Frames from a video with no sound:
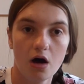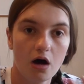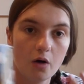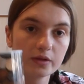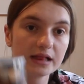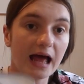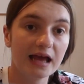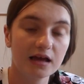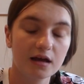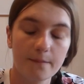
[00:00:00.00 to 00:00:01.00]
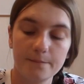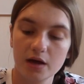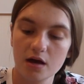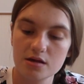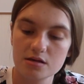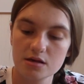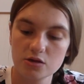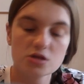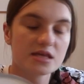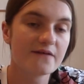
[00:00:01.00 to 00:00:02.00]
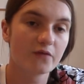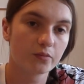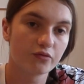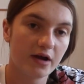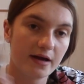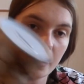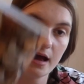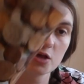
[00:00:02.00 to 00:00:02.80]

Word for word: or would like because just save up for it